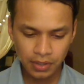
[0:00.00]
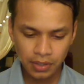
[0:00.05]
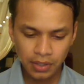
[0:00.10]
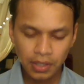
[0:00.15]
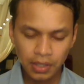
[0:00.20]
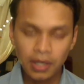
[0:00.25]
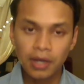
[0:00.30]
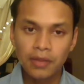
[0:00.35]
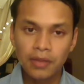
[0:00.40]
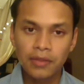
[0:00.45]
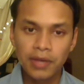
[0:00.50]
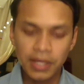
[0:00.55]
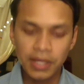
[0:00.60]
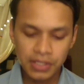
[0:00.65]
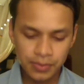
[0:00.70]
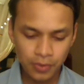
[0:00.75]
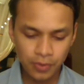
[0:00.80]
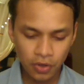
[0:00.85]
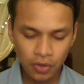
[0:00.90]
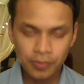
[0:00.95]
The next
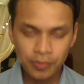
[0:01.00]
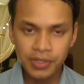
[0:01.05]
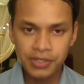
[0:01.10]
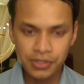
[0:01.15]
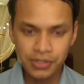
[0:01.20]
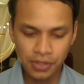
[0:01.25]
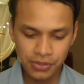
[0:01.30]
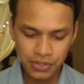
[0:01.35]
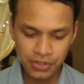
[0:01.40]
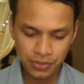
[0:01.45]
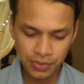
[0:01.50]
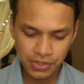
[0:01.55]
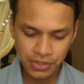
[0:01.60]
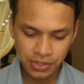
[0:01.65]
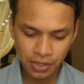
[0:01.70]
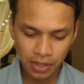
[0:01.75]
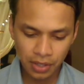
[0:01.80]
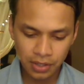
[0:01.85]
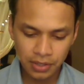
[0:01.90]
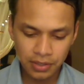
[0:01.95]
poem is also a
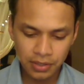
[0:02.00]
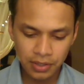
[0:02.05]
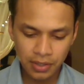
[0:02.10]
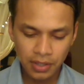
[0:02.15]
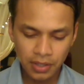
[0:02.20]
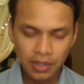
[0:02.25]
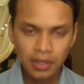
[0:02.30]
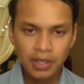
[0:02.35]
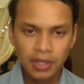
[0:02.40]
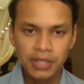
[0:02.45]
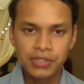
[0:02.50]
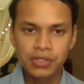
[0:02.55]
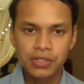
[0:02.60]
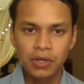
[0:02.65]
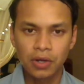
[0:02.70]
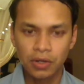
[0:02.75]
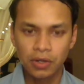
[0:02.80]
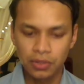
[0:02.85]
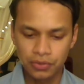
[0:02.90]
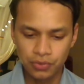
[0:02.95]
sonnet. It's
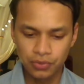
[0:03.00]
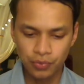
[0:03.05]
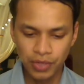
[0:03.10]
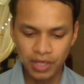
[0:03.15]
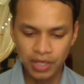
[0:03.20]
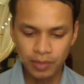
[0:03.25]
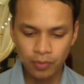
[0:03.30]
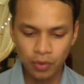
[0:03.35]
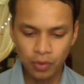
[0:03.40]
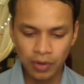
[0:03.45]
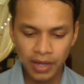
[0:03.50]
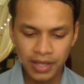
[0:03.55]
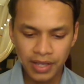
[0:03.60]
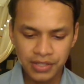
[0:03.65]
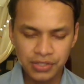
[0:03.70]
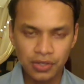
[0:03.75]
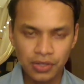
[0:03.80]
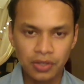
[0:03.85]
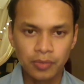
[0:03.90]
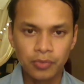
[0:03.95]
called Reading Borges
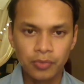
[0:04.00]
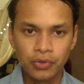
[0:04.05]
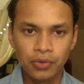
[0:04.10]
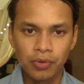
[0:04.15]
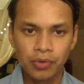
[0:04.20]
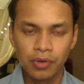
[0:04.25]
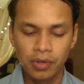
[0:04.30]
on the Moon.